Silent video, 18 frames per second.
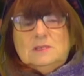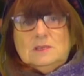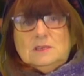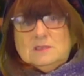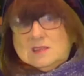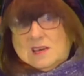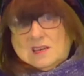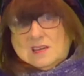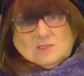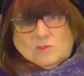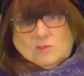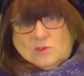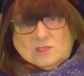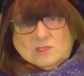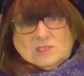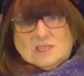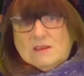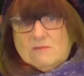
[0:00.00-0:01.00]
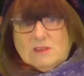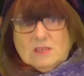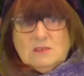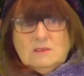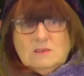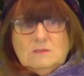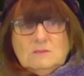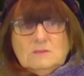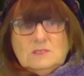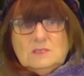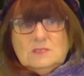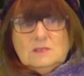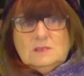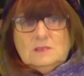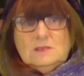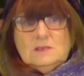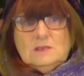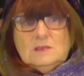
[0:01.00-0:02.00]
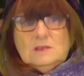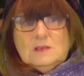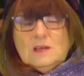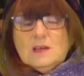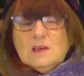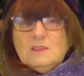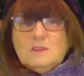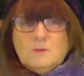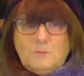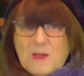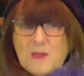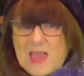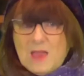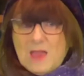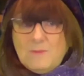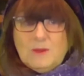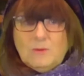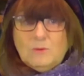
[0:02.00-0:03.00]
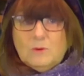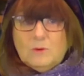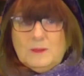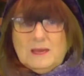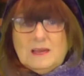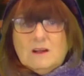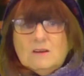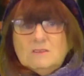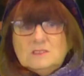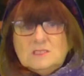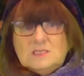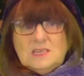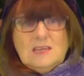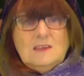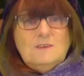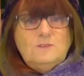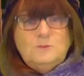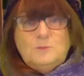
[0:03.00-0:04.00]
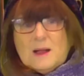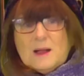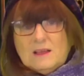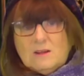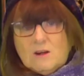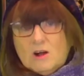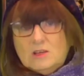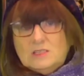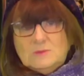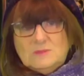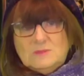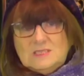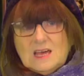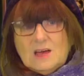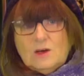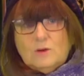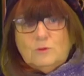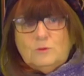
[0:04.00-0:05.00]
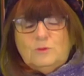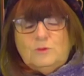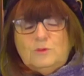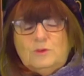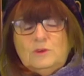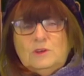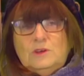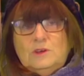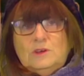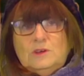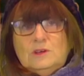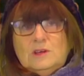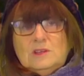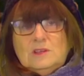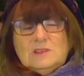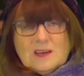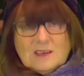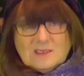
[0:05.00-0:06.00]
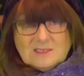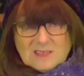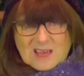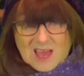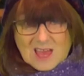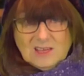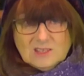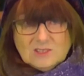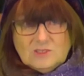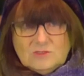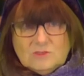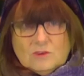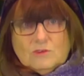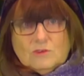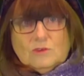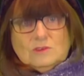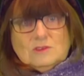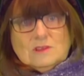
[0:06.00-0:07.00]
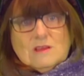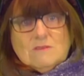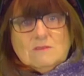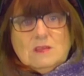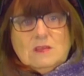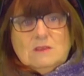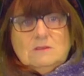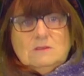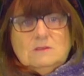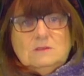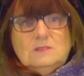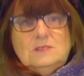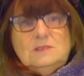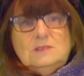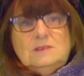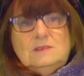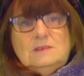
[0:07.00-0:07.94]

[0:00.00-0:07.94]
That's ordinary news. The baby will be conceived by God himself. That's extraordinary news.